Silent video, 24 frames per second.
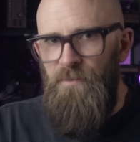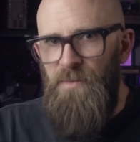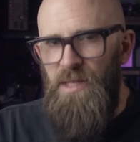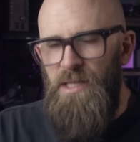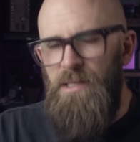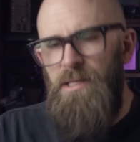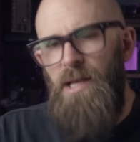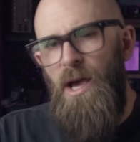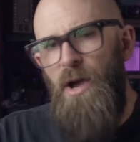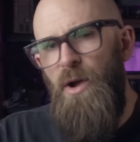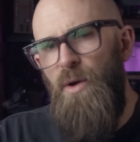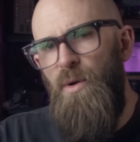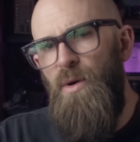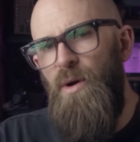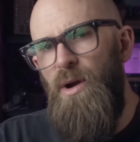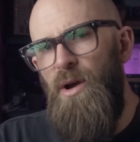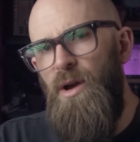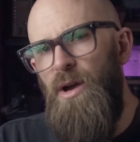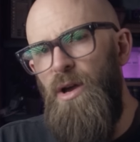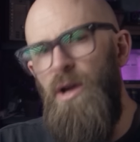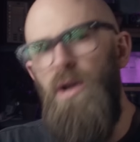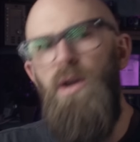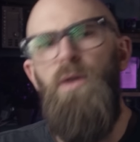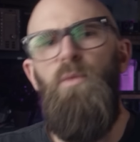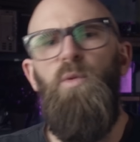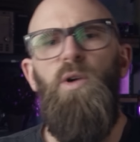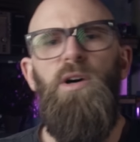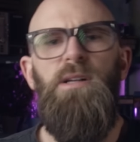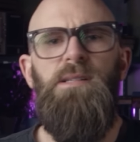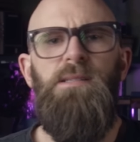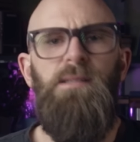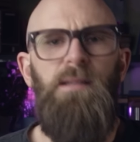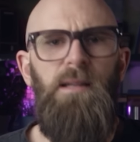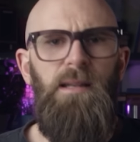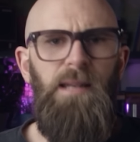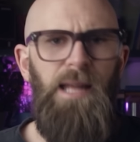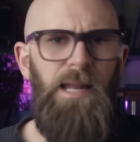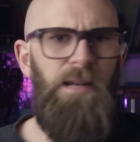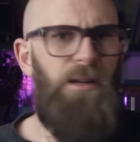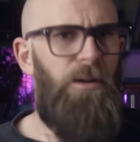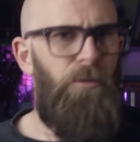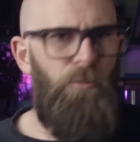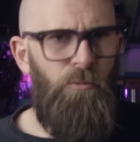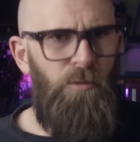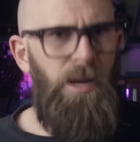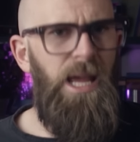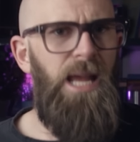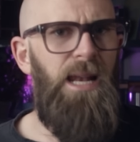So, who was
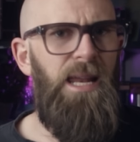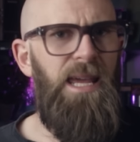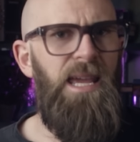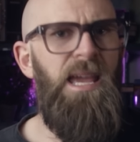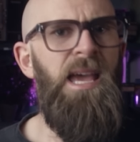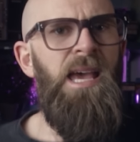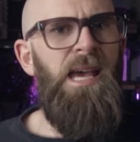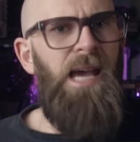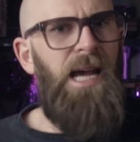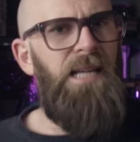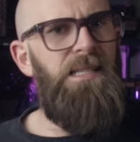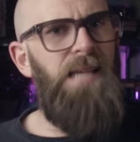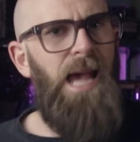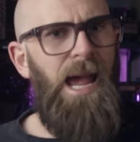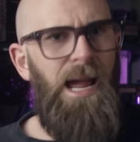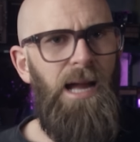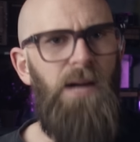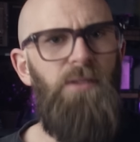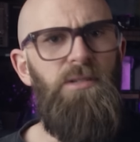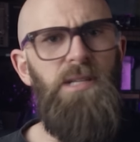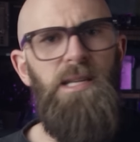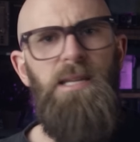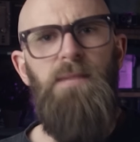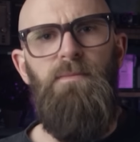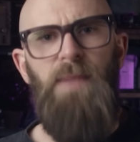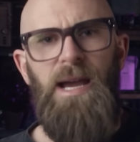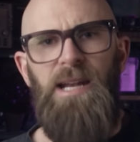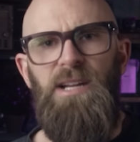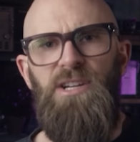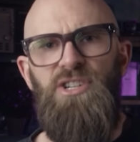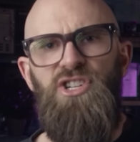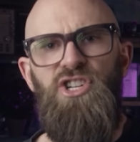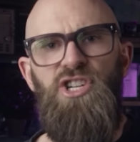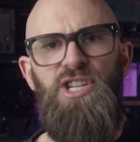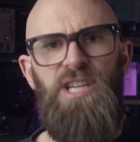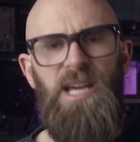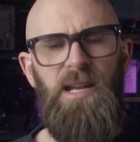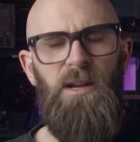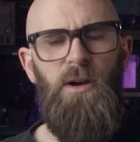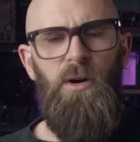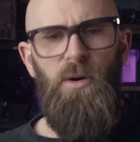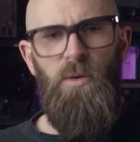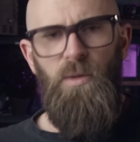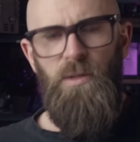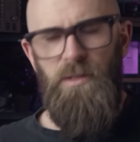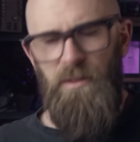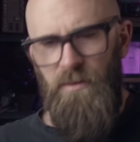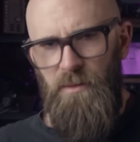Leonard really, and how did he manage to get a
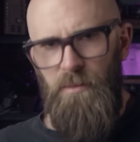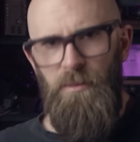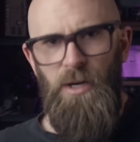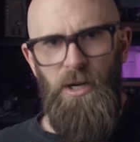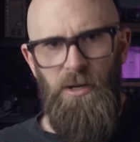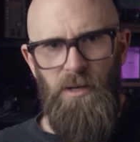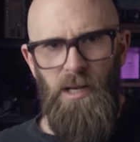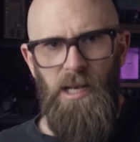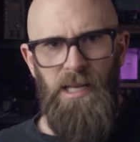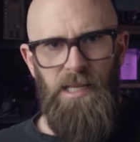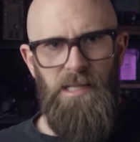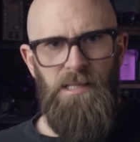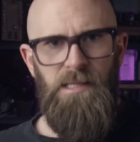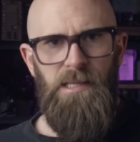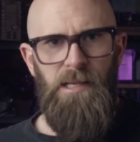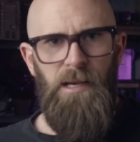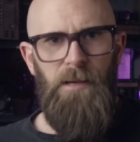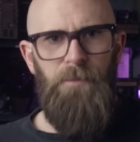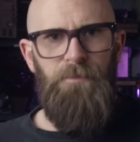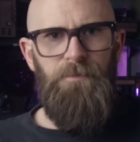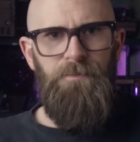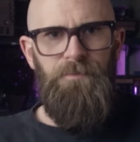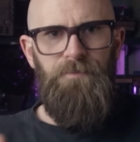hold of the Mona Lisa?